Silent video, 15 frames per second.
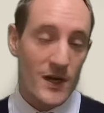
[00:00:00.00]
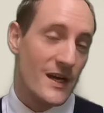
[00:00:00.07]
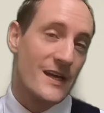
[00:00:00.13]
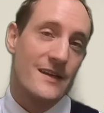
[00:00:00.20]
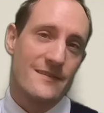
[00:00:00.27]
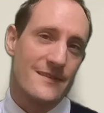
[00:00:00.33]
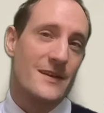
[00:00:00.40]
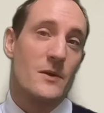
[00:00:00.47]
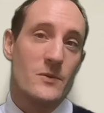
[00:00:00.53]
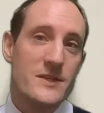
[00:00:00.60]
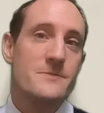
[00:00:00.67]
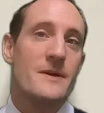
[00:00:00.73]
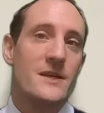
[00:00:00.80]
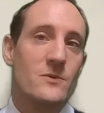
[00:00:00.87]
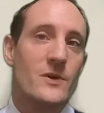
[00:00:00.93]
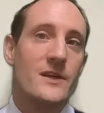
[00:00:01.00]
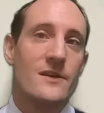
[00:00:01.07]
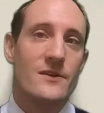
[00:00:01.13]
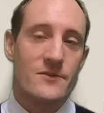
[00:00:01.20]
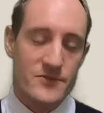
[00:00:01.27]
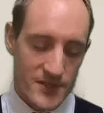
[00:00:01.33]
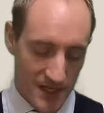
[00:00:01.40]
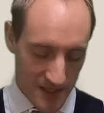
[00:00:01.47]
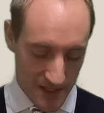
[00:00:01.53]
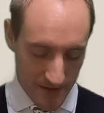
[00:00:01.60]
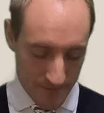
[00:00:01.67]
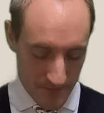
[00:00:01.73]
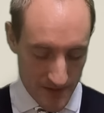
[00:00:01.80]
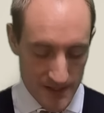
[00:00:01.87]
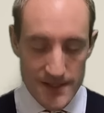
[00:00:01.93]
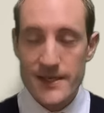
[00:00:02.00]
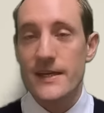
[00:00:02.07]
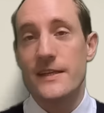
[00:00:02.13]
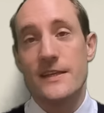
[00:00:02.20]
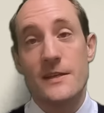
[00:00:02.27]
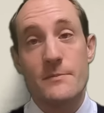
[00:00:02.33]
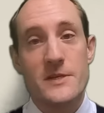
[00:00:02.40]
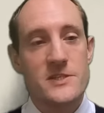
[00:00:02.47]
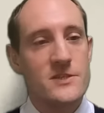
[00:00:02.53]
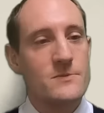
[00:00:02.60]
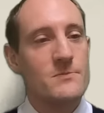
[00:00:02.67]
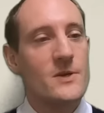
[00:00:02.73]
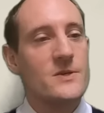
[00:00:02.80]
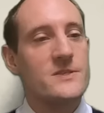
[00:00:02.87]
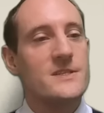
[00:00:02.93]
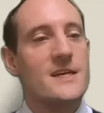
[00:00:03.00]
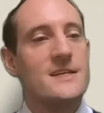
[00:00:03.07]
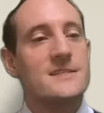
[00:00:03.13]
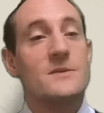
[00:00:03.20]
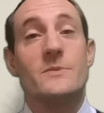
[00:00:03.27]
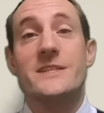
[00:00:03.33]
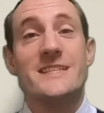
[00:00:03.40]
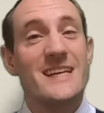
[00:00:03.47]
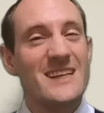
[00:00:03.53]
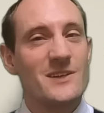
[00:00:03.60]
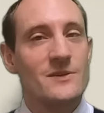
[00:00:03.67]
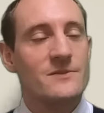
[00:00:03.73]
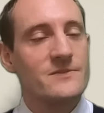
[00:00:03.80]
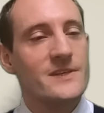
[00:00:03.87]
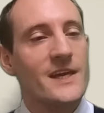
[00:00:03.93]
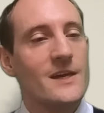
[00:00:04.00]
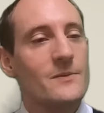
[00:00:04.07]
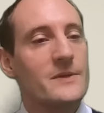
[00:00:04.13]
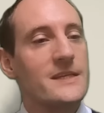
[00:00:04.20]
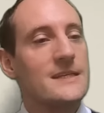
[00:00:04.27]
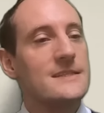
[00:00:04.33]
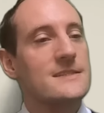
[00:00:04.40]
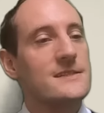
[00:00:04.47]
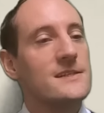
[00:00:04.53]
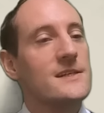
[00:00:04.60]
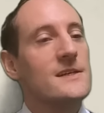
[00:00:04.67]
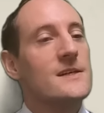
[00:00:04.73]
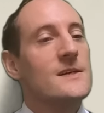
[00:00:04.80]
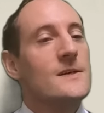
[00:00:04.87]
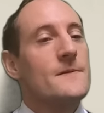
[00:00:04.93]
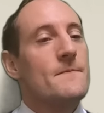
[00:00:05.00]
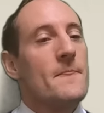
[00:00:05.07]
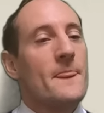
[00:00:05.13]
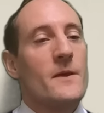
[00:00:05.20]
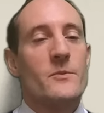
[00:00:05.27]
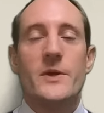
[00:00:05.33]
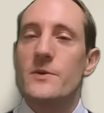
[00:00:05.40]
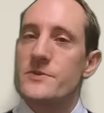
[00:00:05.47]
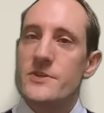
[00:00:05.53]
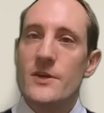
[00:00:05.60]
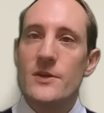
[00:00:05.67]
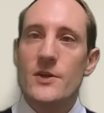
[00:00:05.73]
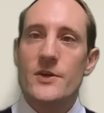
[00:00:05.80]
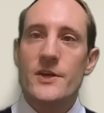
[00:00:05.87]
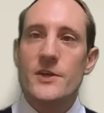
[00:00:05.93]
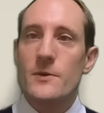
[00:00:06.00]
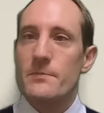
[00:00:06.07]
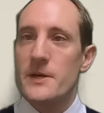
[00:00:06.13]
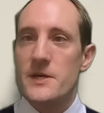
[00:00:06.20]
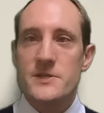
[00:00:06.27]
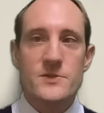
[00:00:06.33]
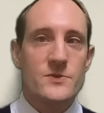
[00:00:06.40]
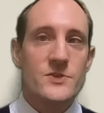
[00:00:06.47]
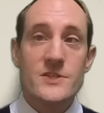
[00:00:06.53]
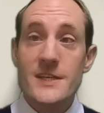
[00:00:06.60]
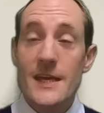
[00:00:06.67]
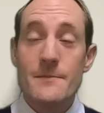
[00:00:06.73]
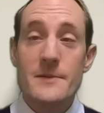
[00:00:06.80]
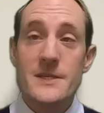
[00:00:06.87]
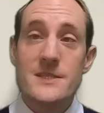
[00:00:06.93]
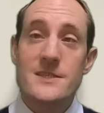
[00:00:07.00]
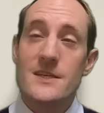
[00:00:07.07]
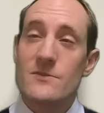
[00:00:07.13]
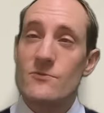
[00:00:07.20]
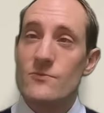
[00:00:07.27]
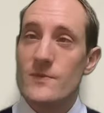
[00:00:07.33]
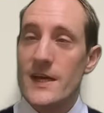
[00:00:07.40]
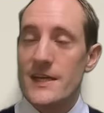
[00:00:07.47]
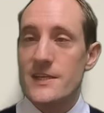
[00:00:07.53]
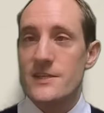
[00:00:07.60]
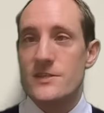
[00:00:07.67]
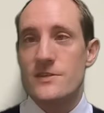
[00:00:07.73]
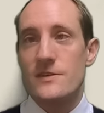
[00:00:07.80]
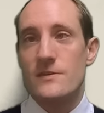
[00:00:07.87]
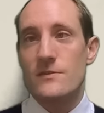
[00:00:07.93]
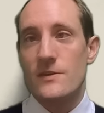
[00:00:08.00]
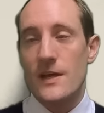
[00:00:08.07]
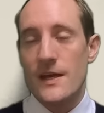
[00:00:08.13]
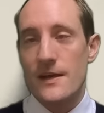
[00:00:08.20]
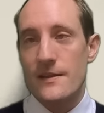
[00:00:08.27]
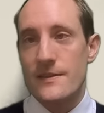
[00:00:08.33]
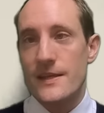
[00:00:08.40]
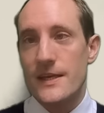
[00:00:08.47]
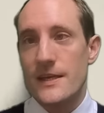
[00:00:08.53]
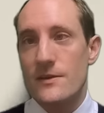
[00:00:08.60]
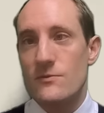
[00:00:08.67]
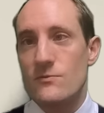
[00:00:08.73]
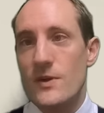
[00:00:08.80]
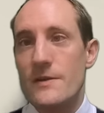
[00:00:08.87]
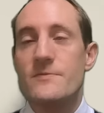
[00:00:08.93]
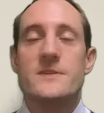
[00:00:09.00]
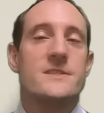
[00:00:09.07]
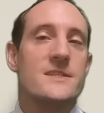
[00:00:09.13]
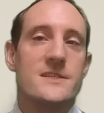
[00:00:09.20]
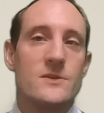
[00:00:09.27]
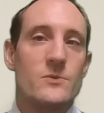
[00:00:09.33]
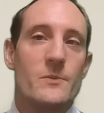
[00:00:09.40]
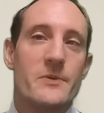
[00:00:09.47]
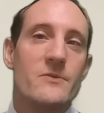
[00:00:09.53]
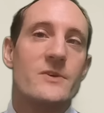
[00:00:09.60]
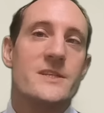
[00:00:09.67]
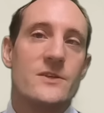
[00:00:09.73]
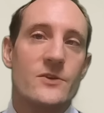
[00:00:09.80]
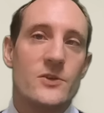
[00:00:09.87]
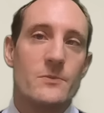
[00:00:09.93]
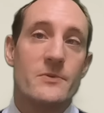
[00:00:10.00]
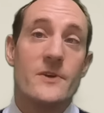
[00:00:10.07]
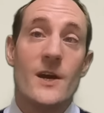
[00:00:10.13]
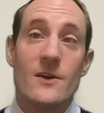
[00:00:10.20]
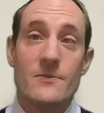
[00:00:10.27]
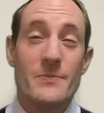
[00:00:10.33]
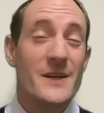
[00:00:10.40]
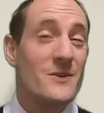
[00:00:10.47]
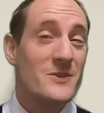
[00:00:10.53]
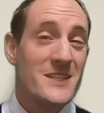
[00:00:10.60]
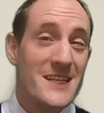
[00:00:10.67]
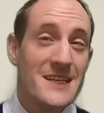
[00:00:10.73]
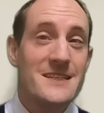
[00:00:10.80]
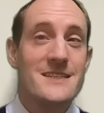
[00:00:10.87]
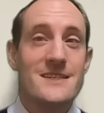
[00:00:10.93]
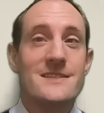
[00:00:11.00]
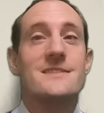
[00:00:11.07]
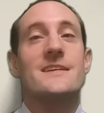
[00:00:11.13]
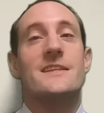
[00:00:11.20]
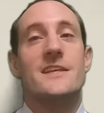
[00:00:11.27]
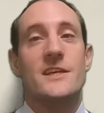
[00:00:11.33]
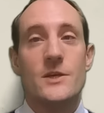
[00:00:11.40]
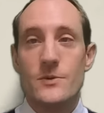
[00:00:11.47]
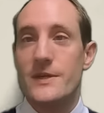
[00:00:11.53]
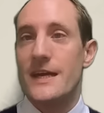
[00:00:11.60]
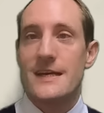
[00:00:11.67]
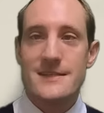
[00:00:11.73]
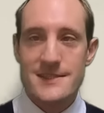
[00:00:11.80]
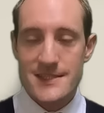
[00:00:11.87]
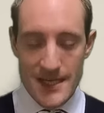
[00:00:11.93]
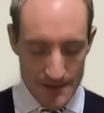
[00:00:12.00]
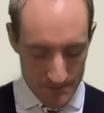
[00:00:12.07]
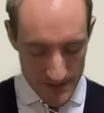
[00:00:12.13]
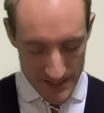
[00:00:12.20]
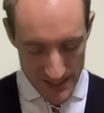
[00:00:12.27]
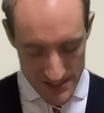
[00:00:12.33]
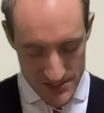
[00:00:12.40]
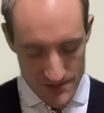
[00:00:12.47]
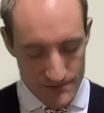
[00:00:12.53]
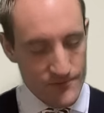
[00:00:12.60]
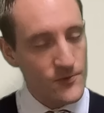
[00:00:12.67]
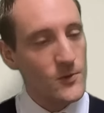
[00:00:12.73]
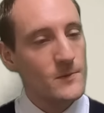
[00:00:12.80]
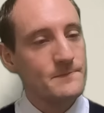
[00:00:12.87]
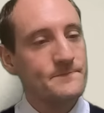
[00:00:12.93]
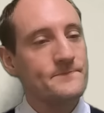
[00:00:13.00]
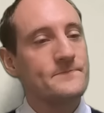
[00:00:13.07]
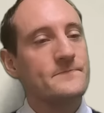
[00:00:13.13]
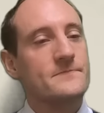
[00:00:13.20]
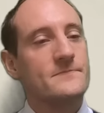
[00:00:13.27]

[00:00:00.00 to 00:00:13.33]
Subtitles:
why, you know, we spend quite a lot of time in the admissions process and we take a lot of care with it. We also look at your personal statements and the references that will be written on your behalf by your teachers in the UCAS application form.